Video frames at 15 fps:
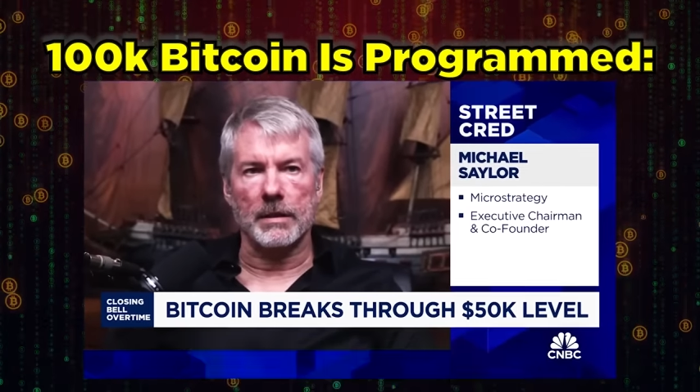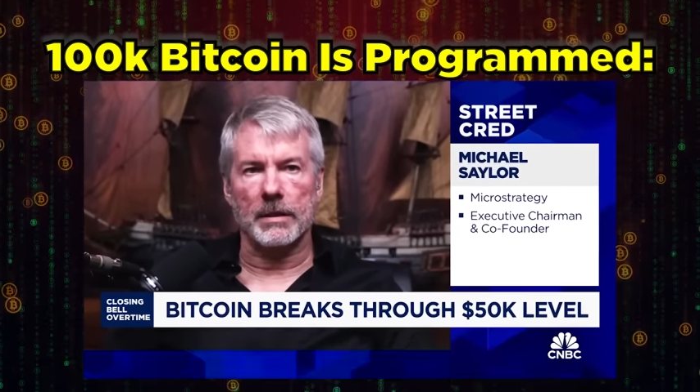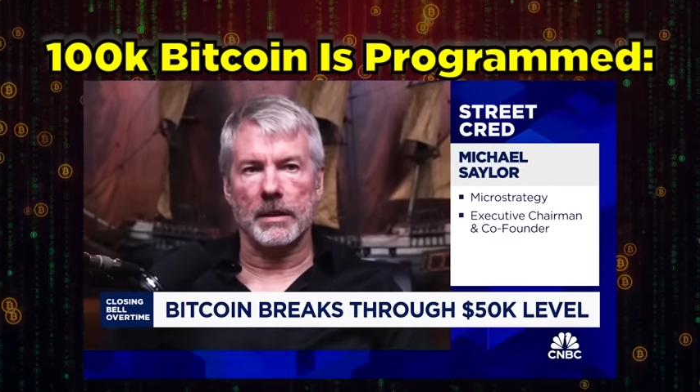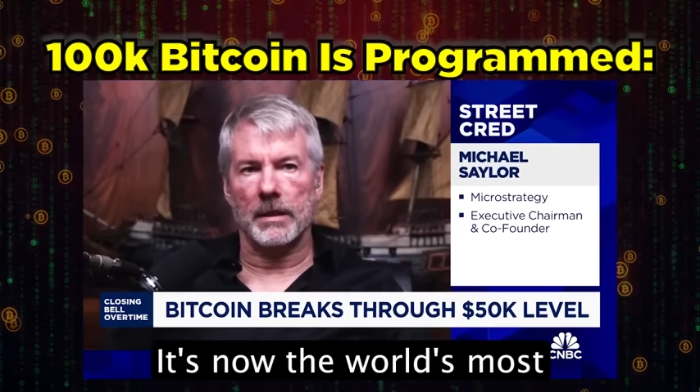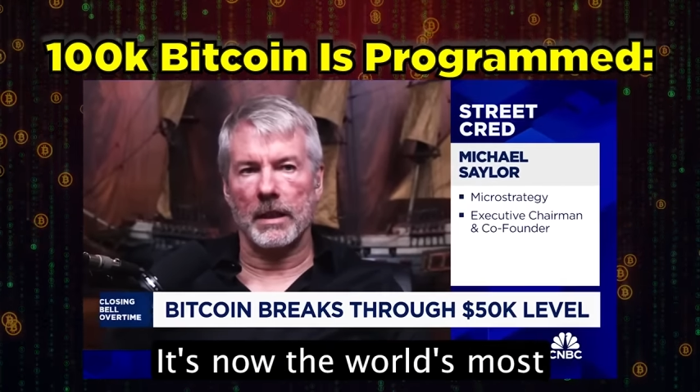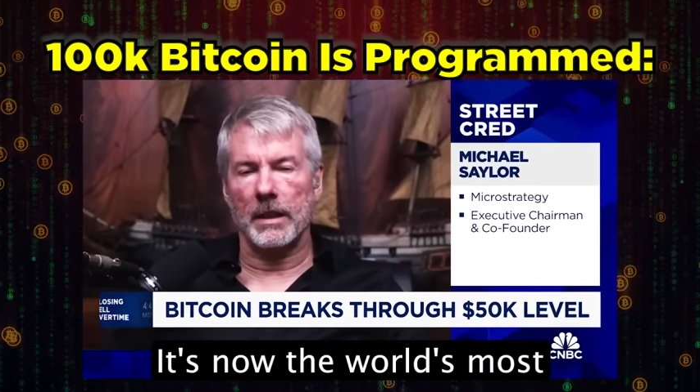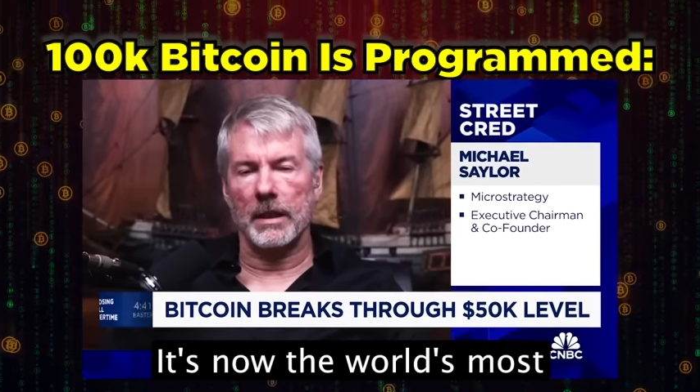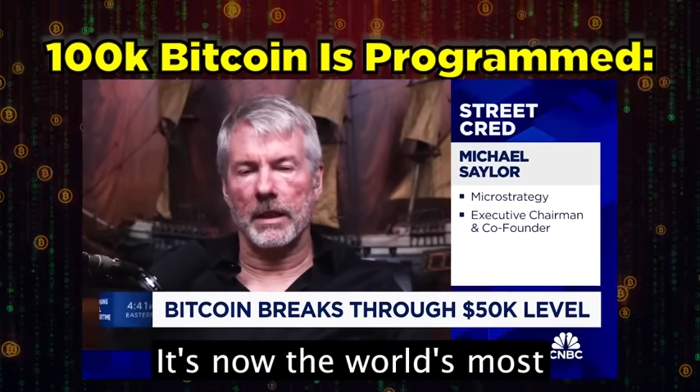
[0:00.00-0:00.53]
It's,
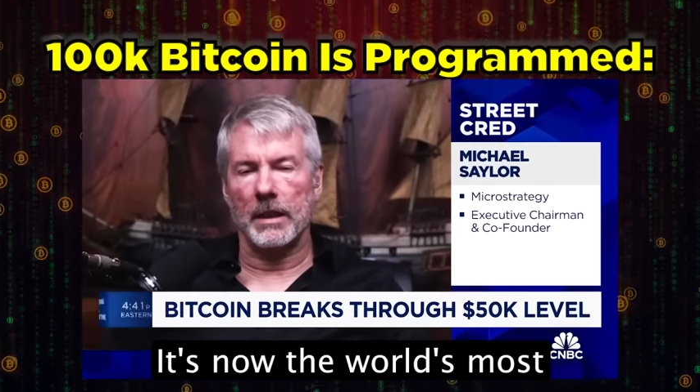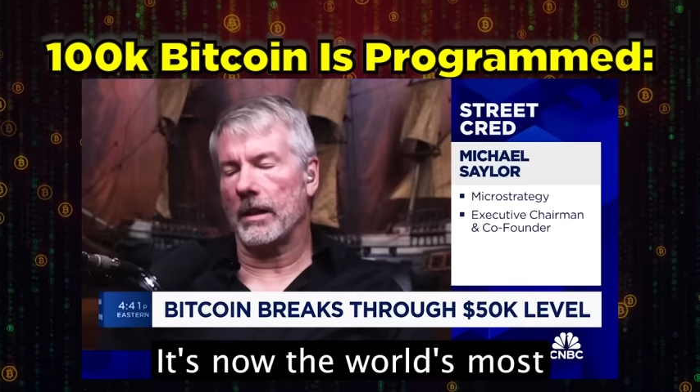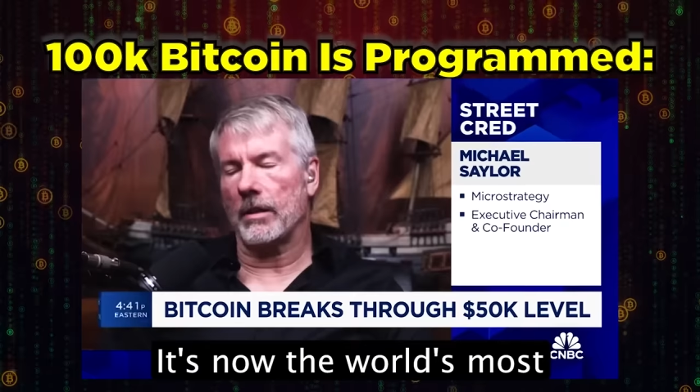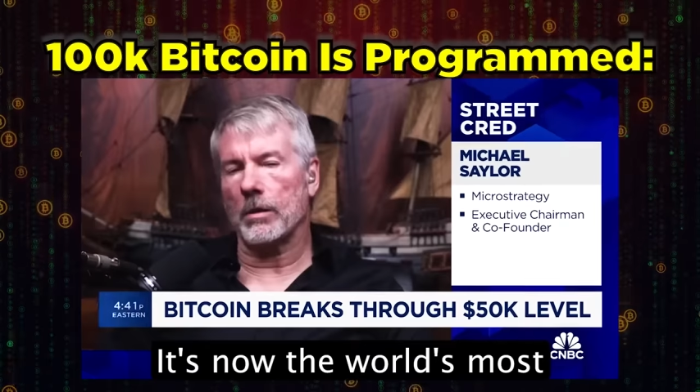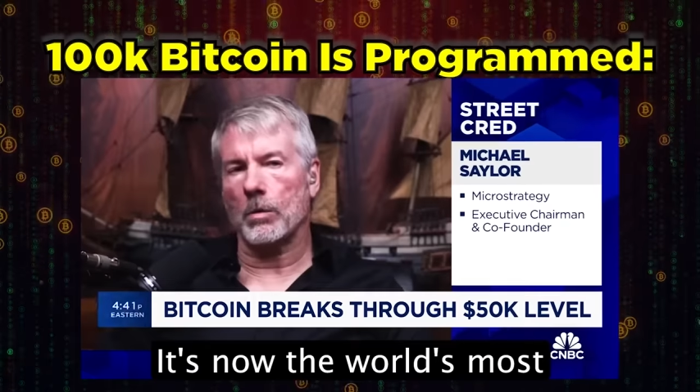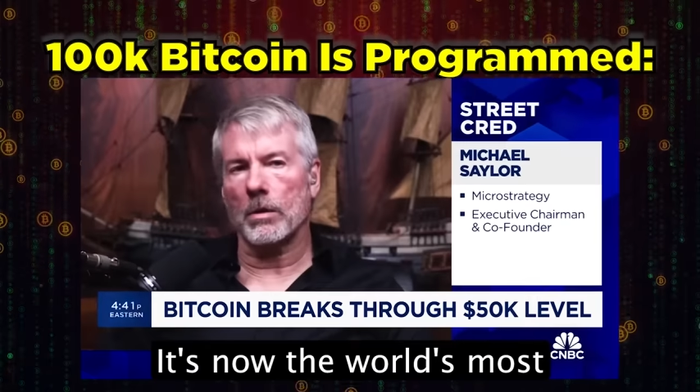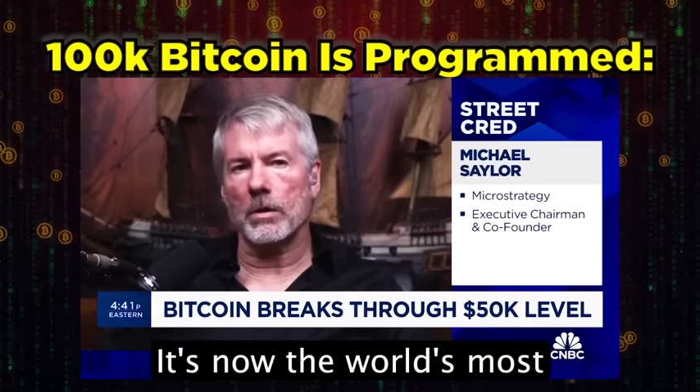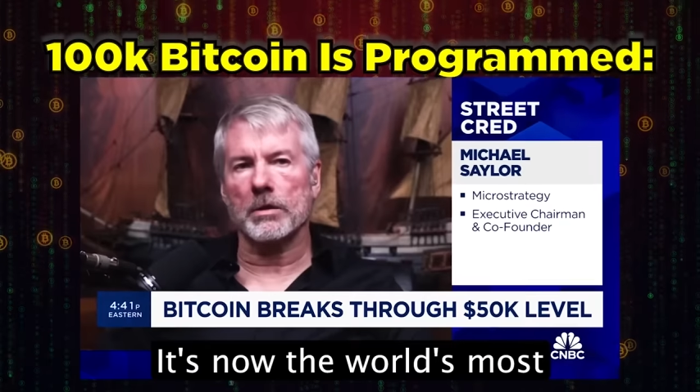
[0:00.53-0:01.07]
it's now the
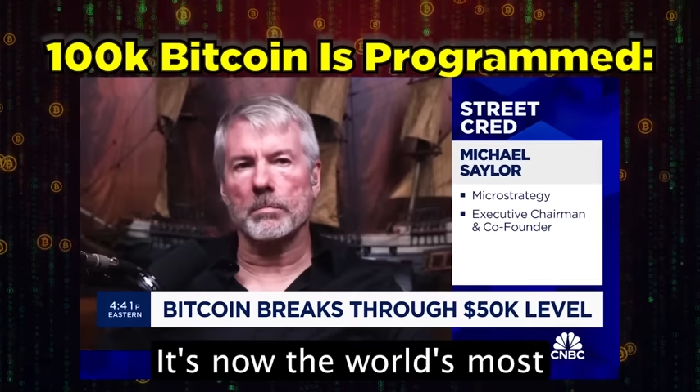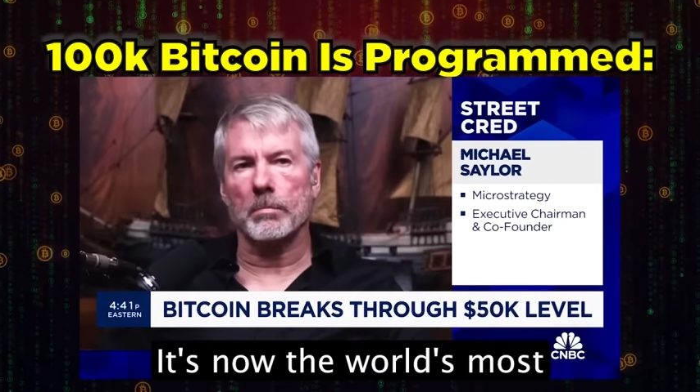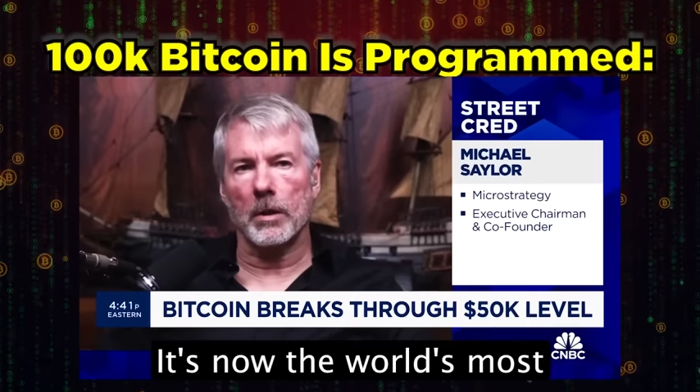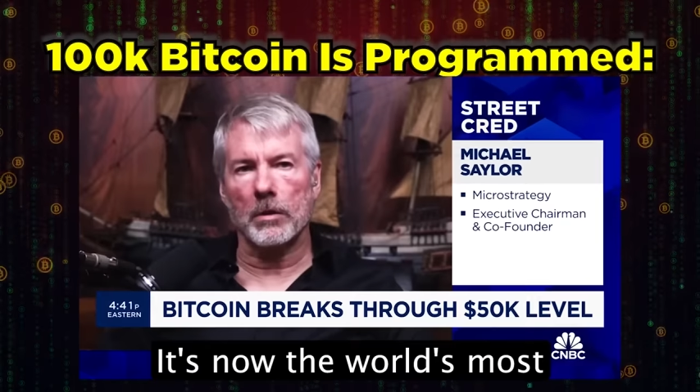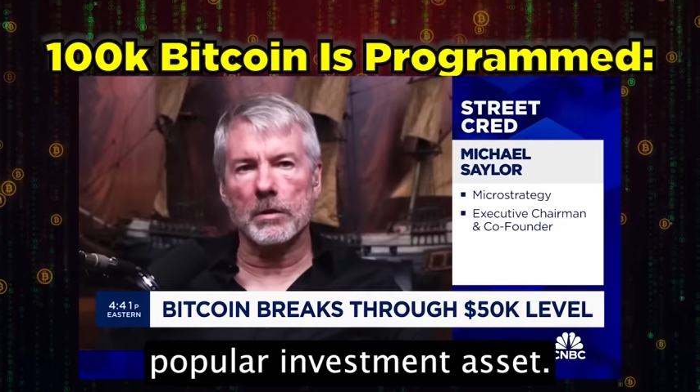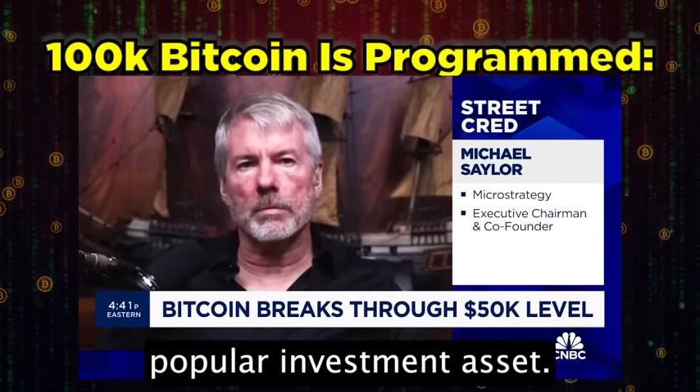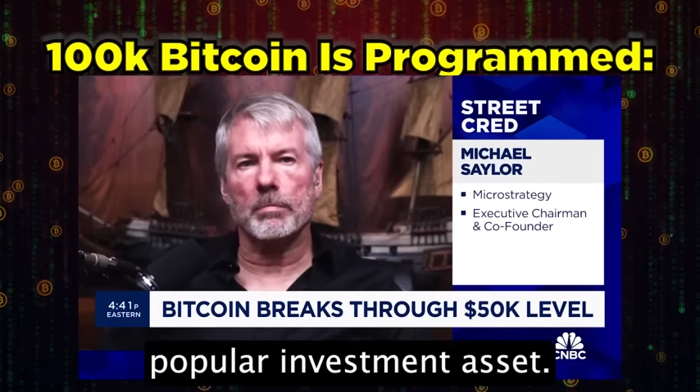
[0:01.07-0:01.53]
world's most